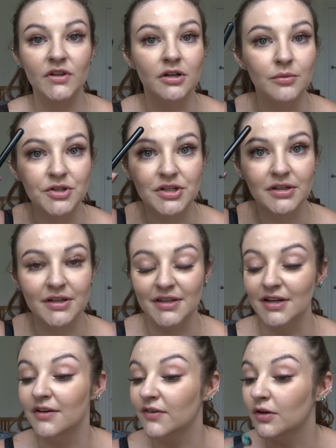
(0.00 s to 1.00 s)
Now, would you look at
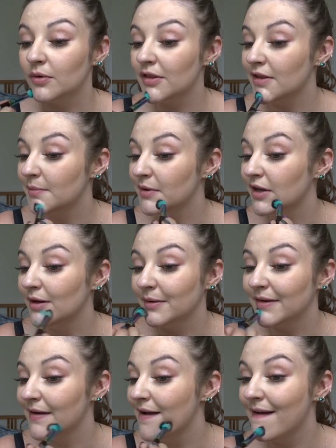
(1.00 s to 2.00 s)
that? I've got one of them
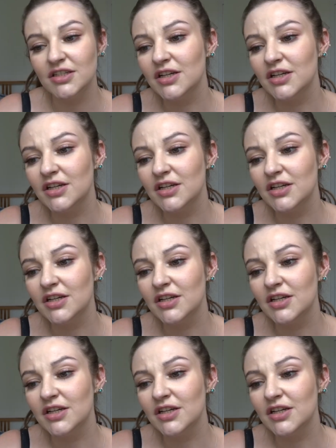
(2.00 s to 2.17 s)
going.